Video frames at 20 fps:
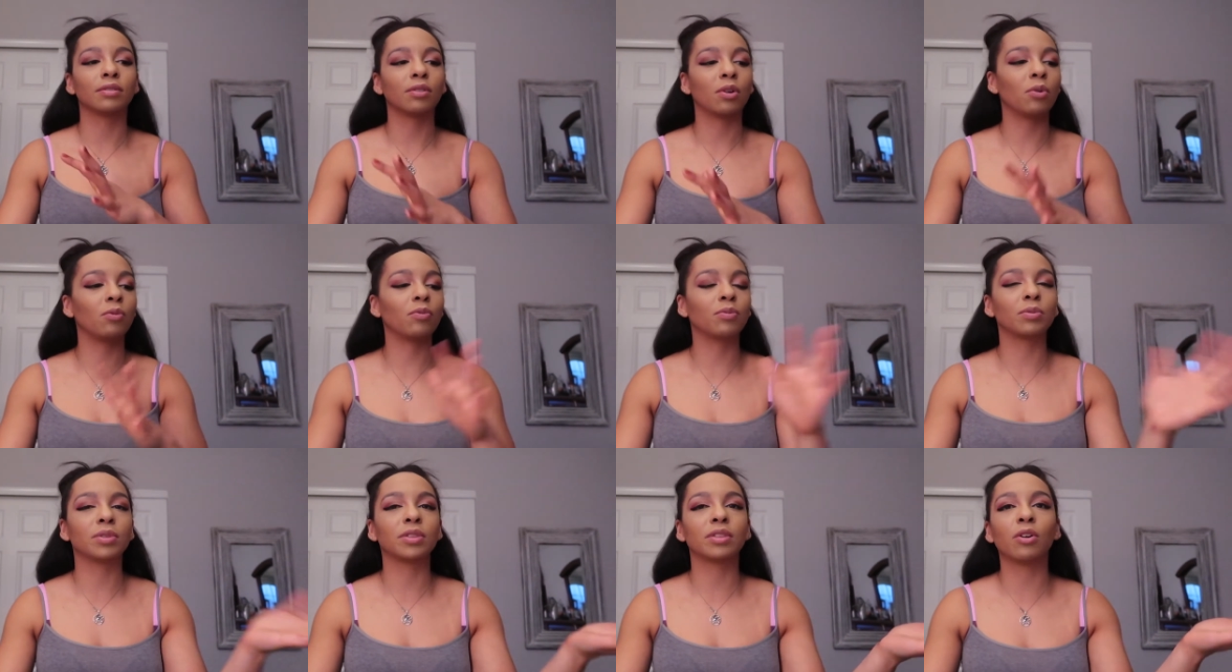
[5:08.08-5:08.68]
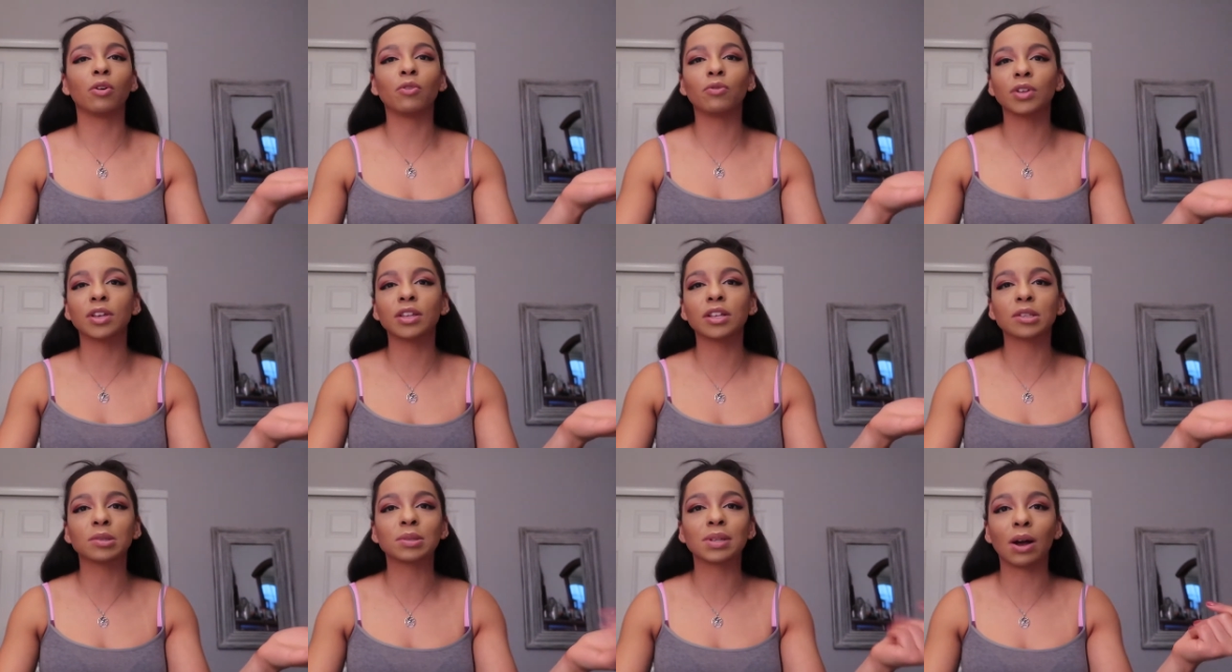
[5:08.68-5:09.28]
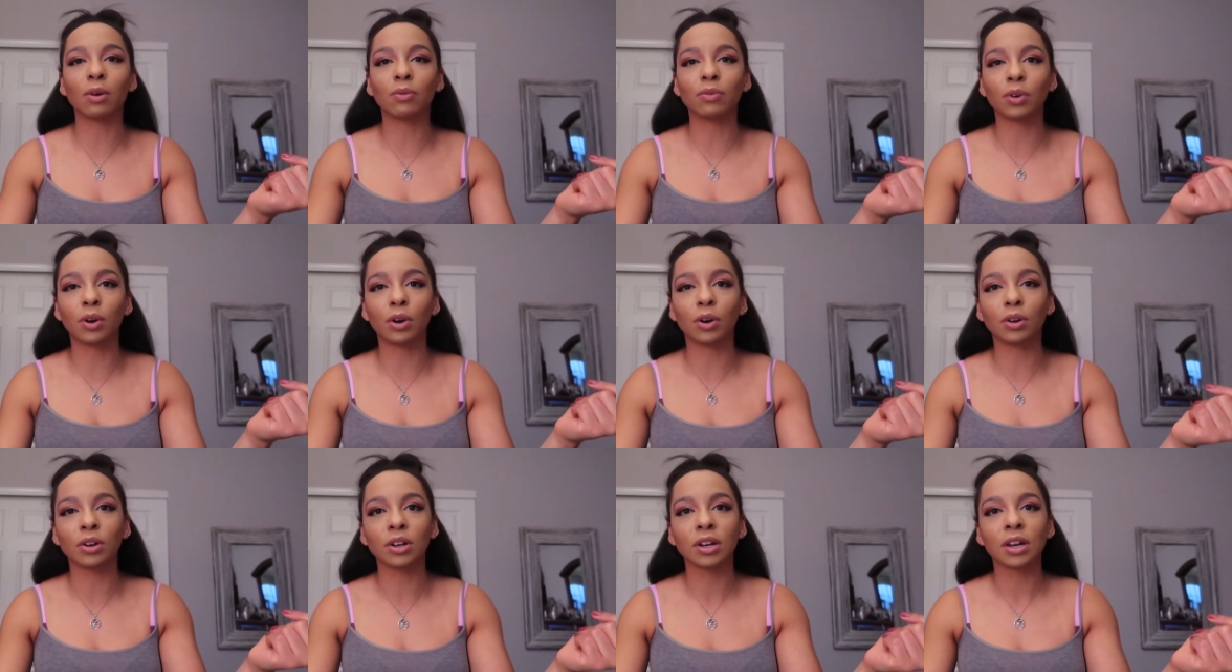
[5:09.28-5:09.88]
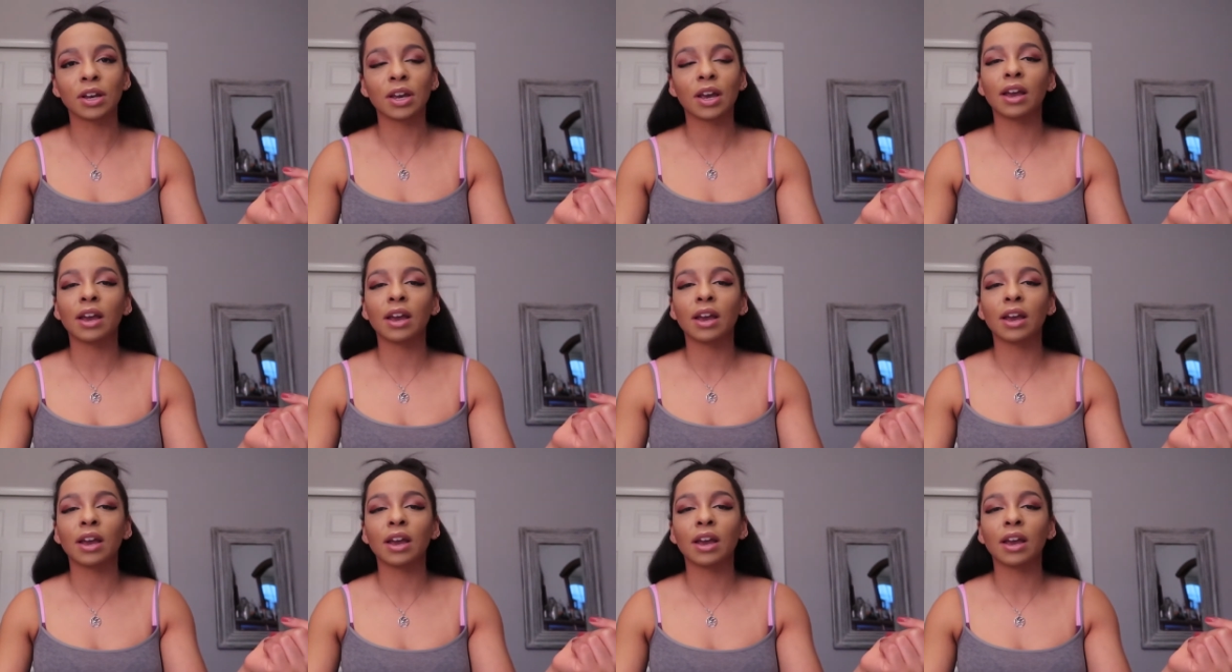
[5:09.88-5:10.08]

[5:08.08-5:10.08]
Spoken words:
hopefully this is helpful.